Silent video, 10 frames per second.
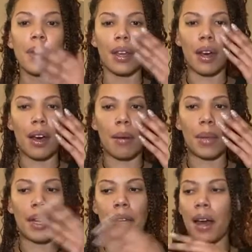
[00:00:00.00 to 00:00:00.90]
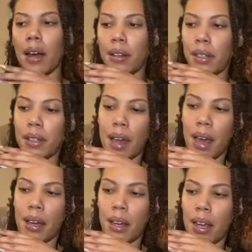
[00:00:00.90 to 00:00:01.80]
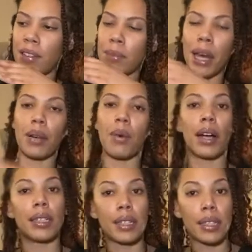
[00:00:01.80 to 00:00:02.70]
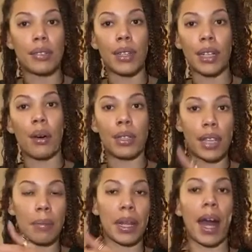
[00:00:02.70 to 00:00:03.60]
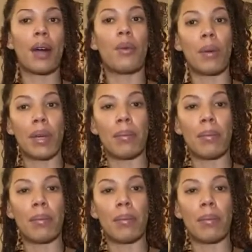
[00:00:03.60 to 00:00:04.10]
And not that everybody watching this video is a Black woman,